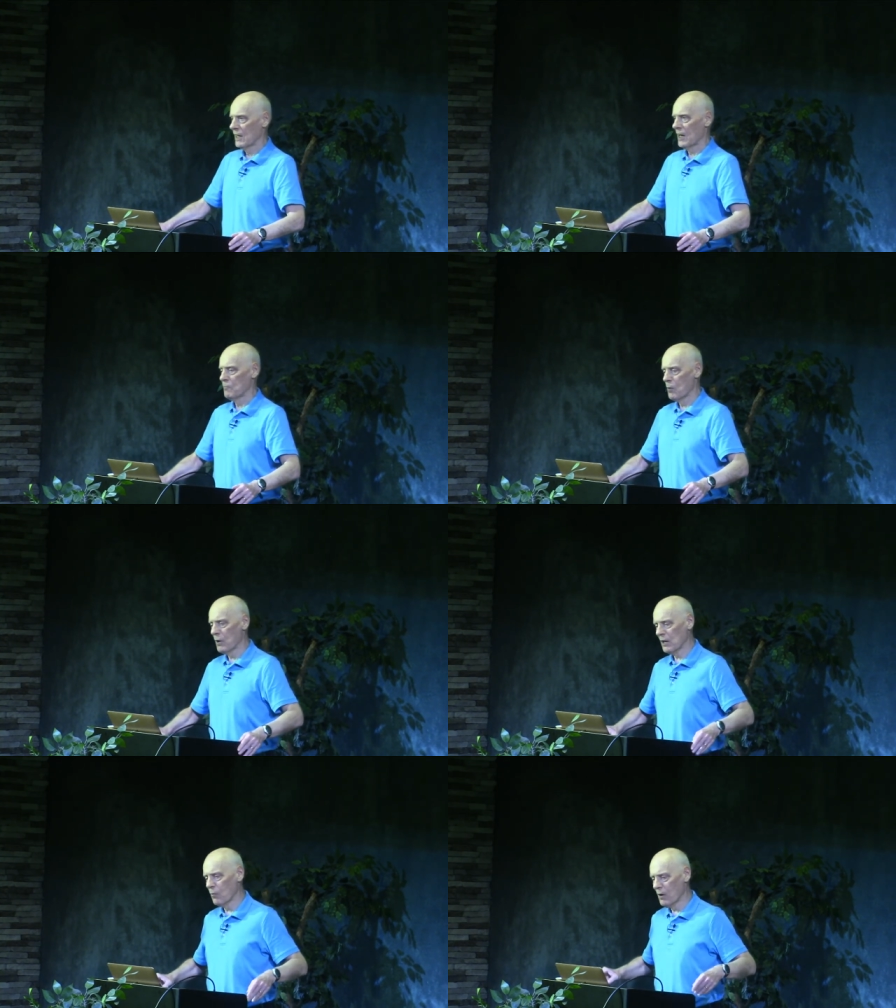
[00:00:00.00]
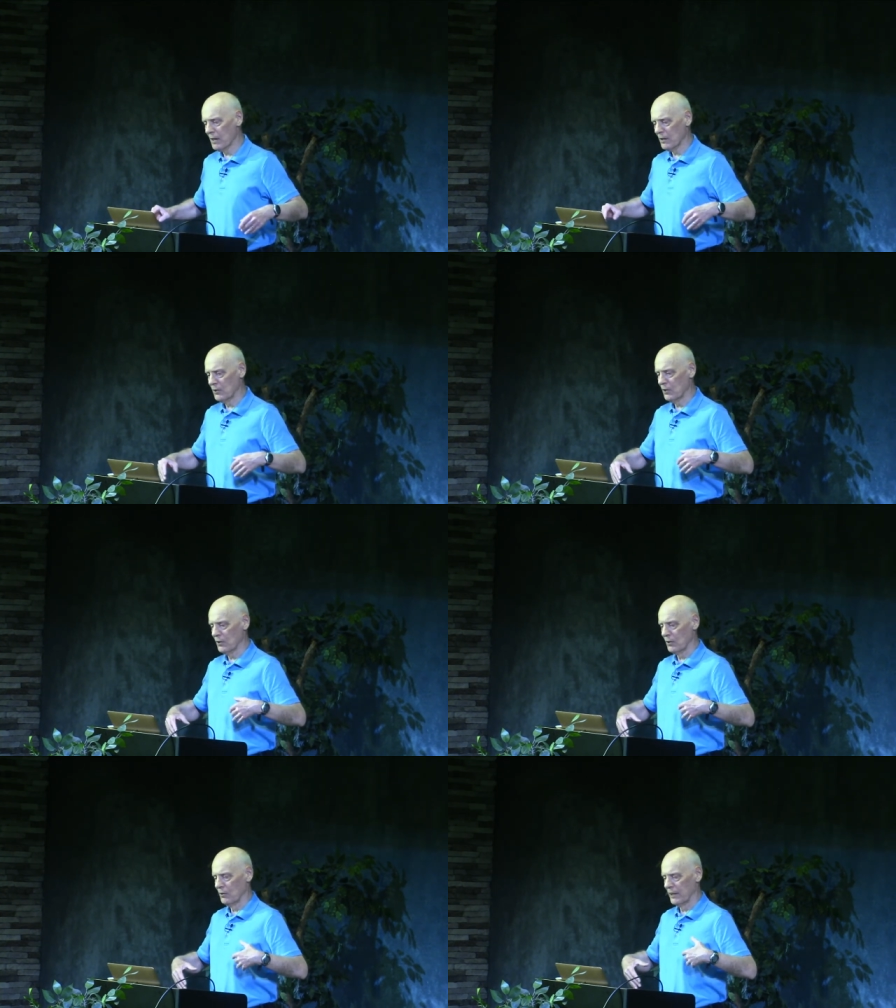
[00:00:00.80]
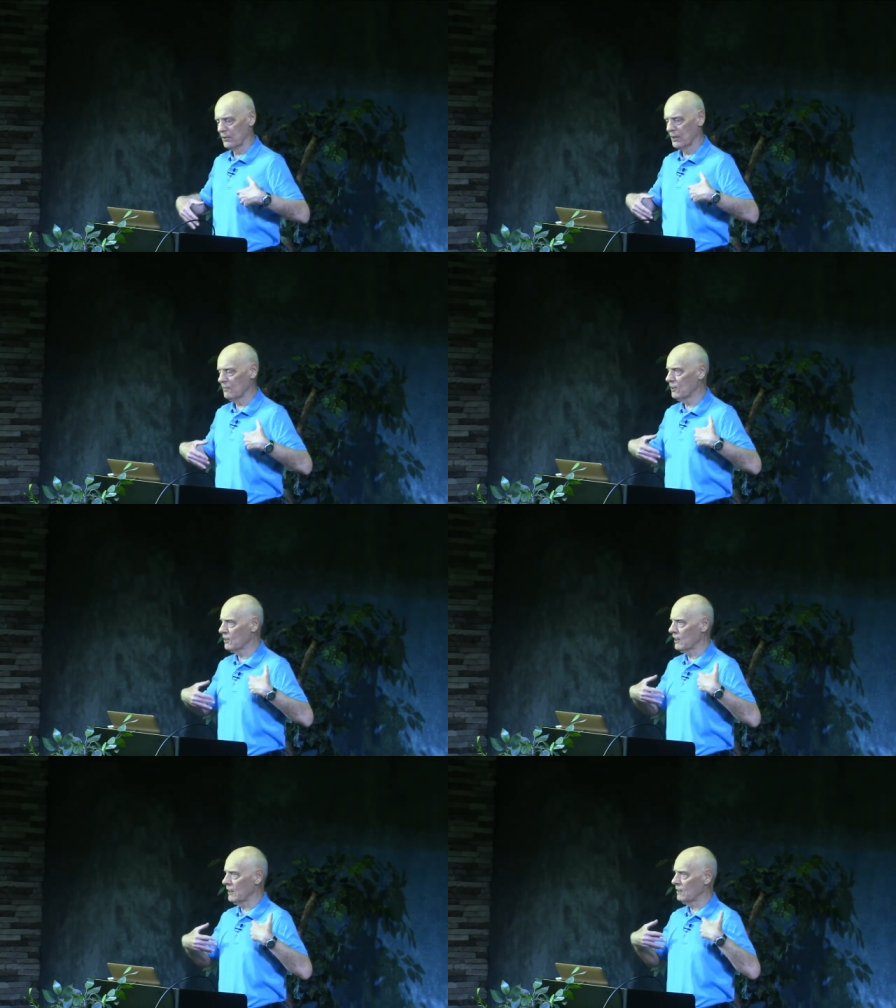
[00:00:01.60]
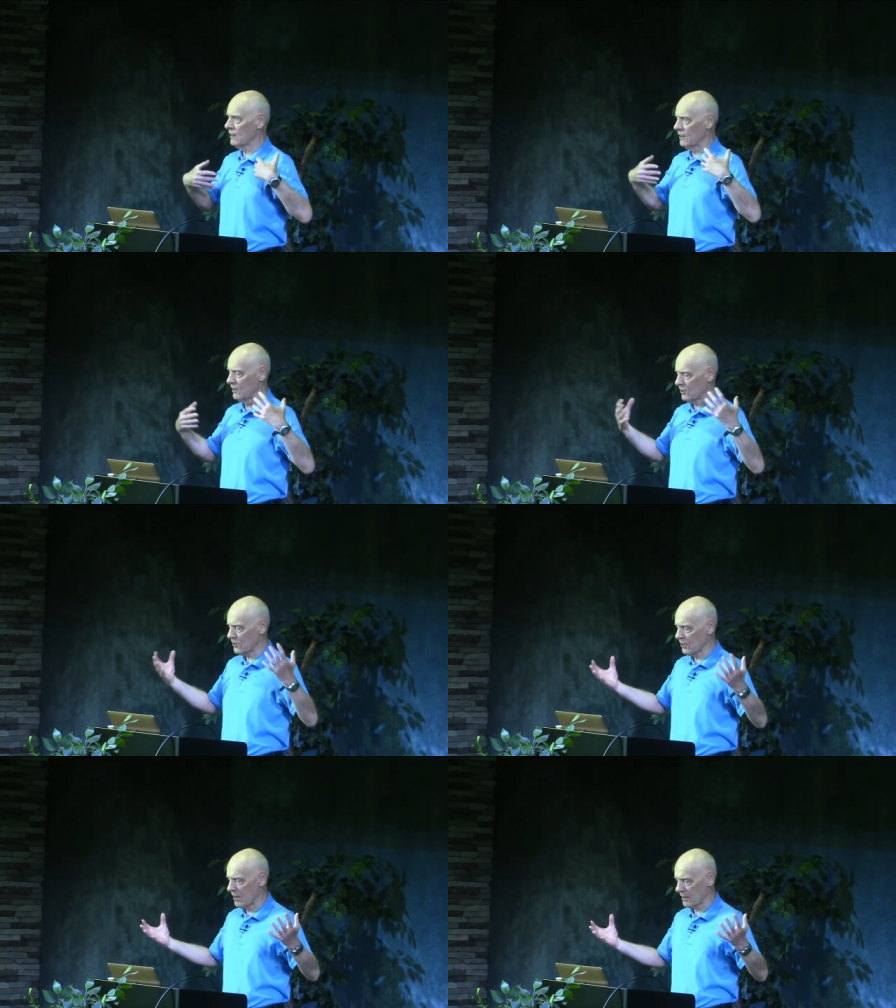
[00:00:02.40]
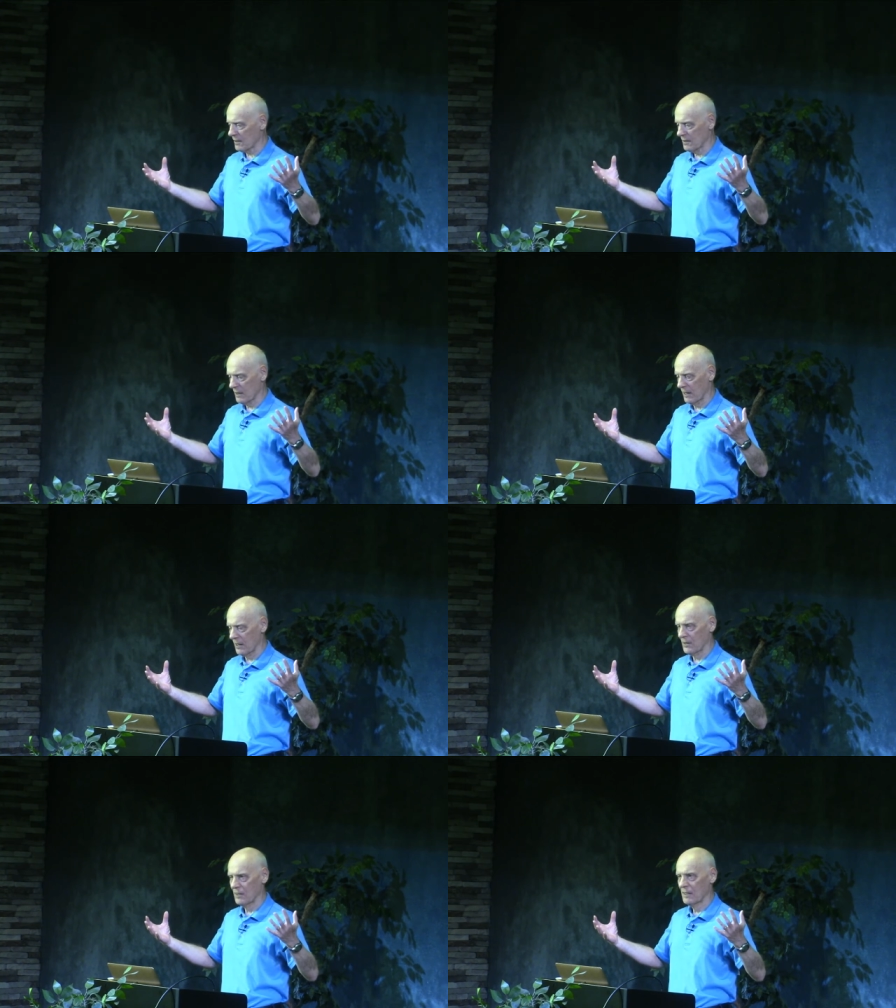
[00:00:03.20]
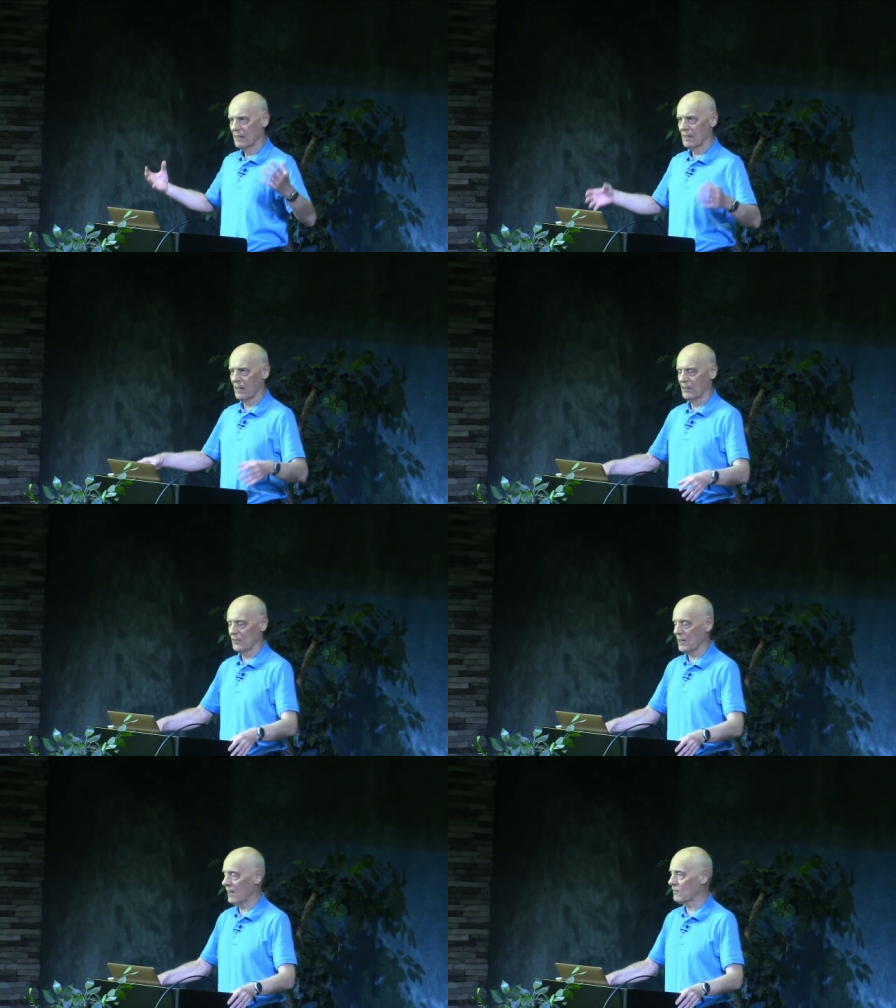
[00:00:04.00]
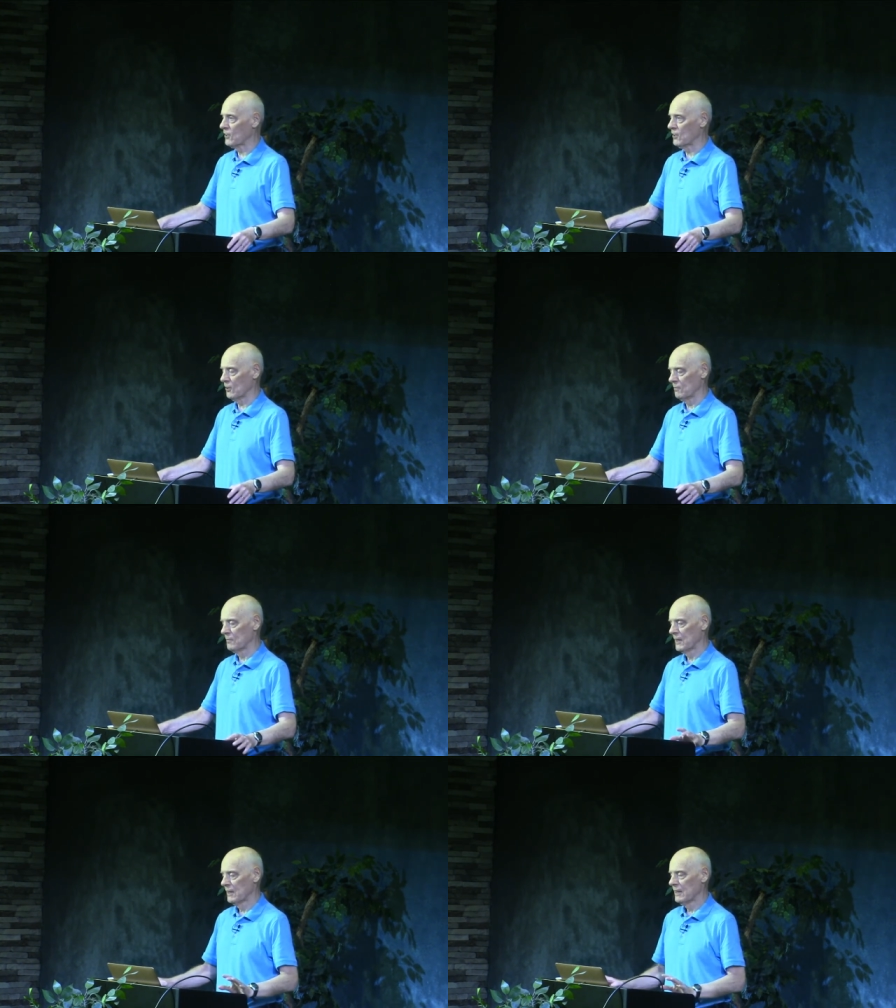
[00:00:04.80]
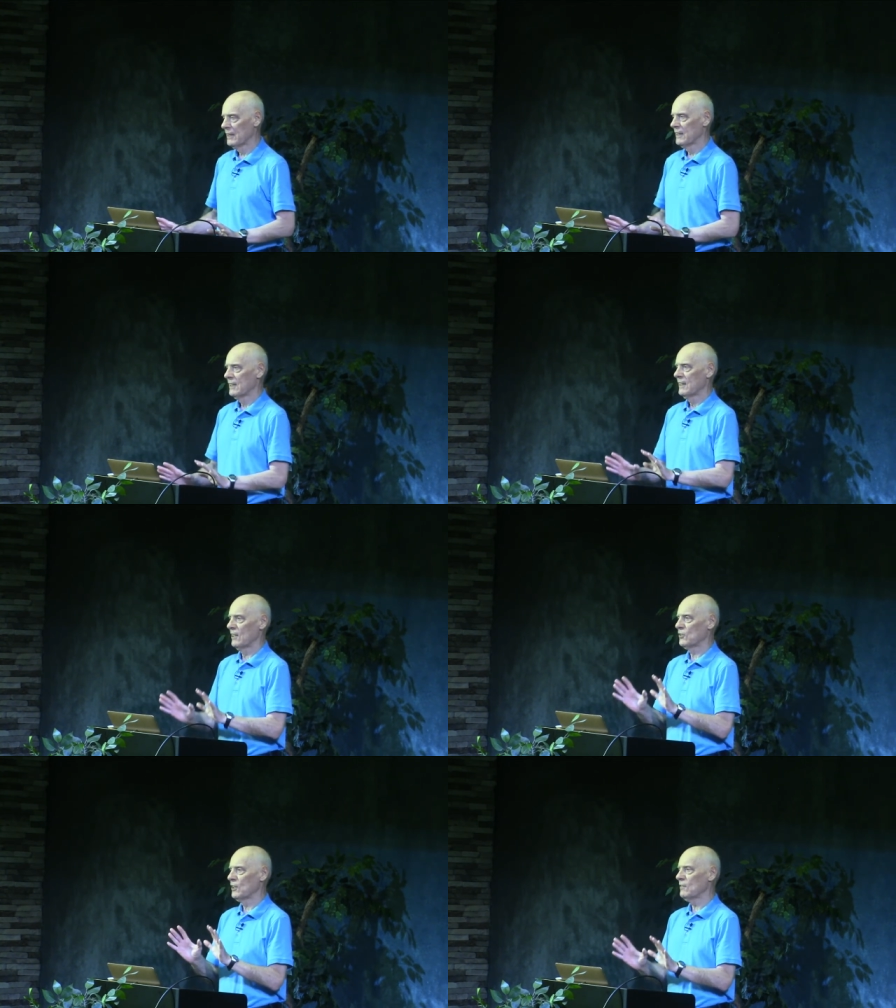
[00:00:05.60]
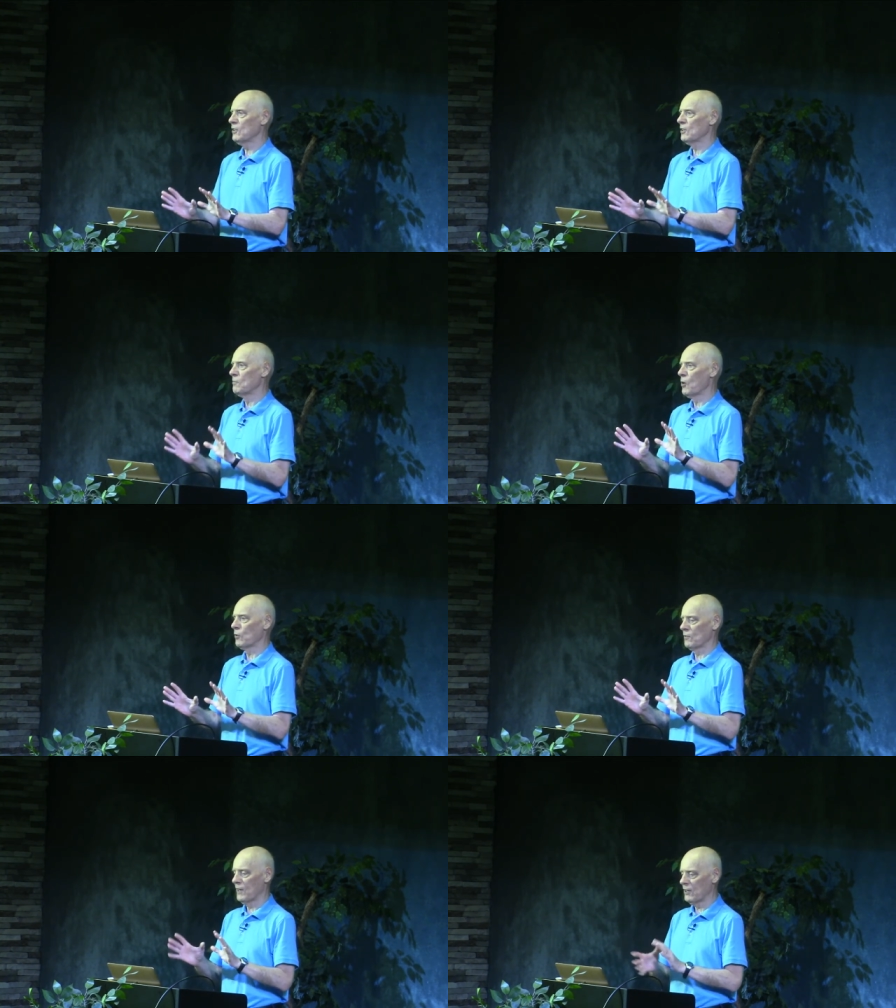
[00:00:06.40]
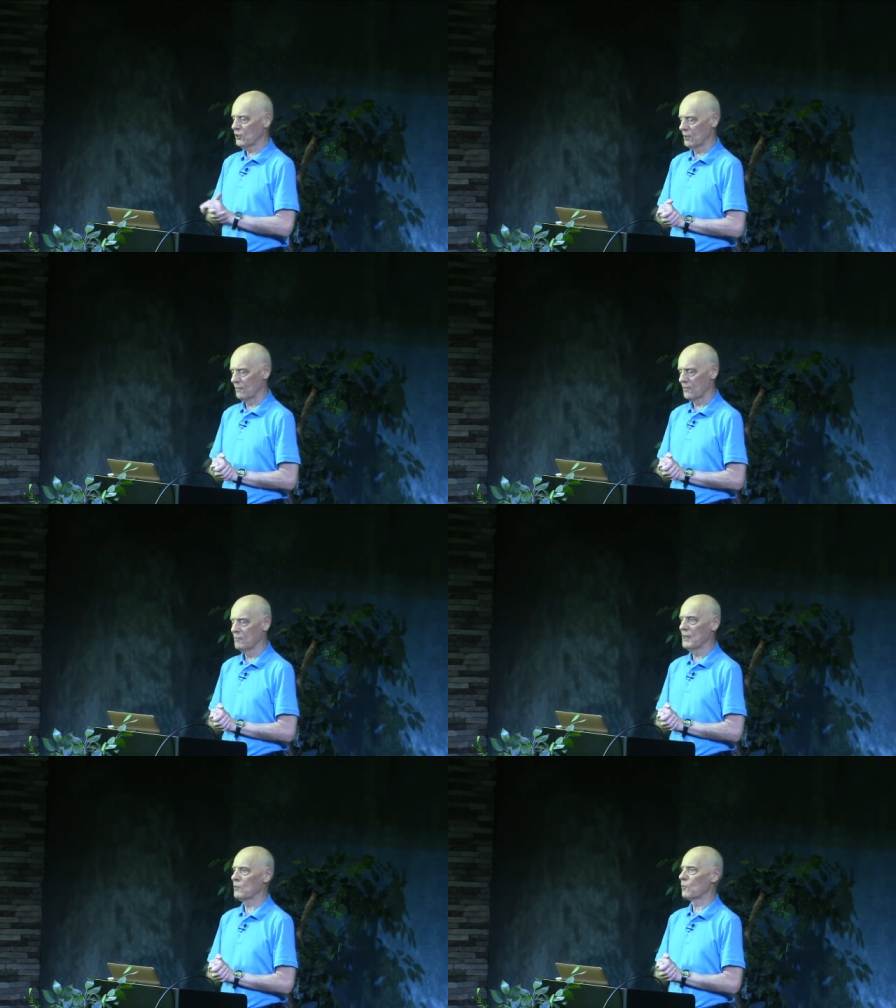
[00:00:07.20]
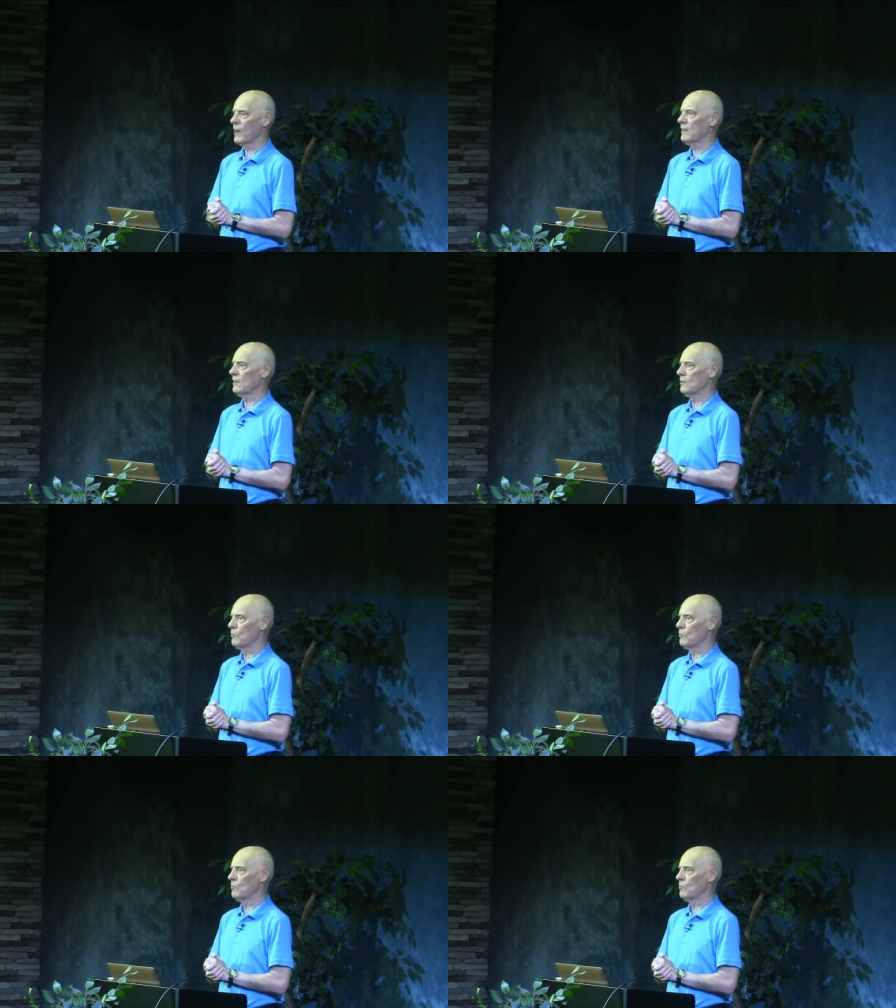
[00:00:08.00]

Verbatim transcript: Uh, but what I want to do is give you the, in this talk this afternoon, is give you the motivation for me writing the